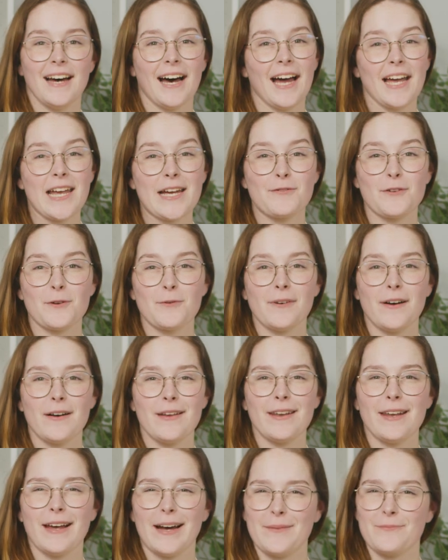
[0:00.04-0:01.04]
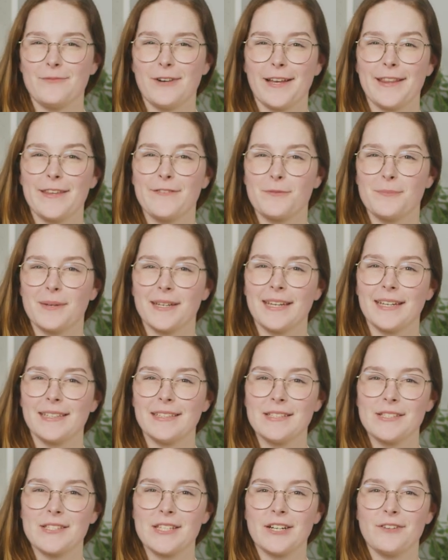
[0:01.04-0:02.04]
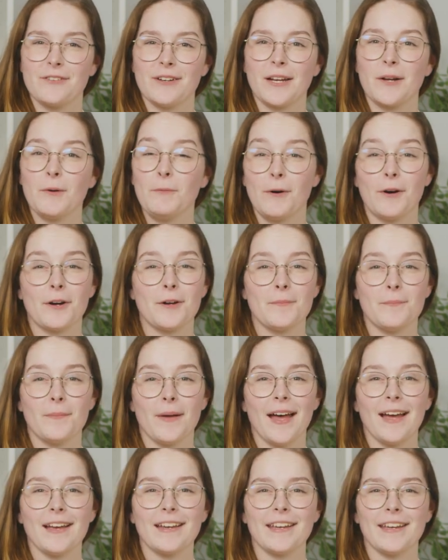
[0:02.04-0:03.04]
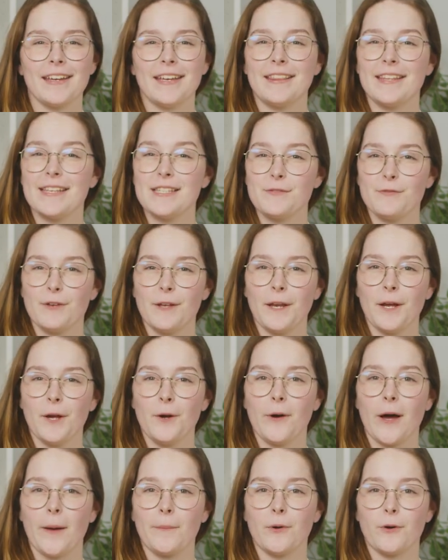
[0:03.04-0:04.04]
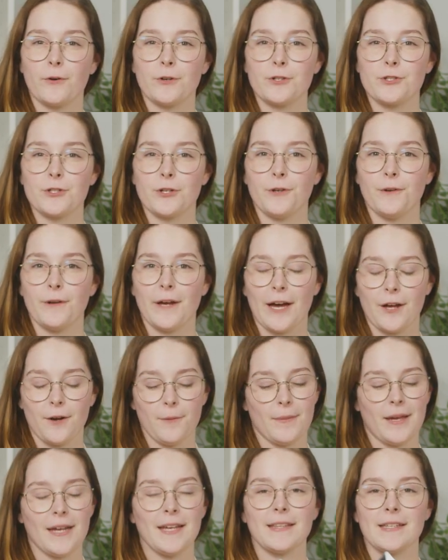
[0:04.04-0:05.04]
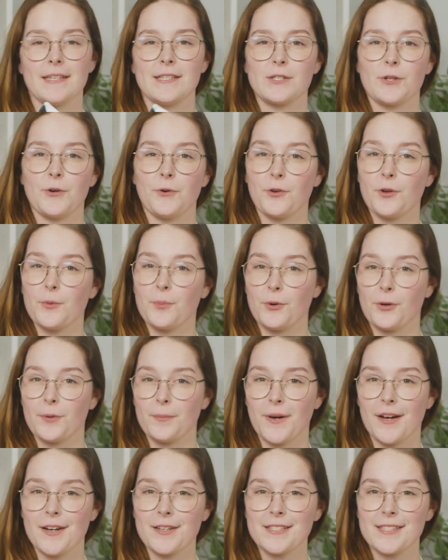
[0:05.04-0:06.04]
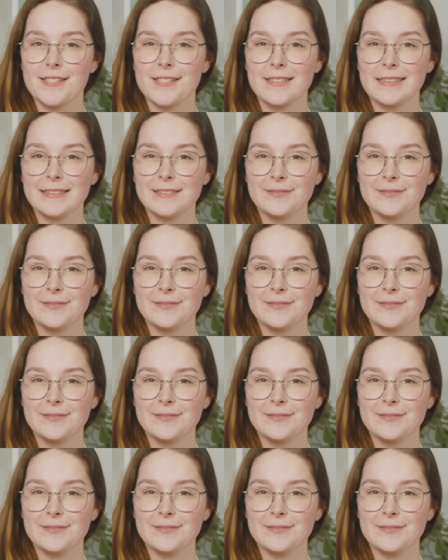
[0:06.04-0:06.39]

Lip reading: Hi everyone, I'm Riley from Echidna Sewing. Welcome back. In this video, I'm going to show you how to make these corner bookmarks.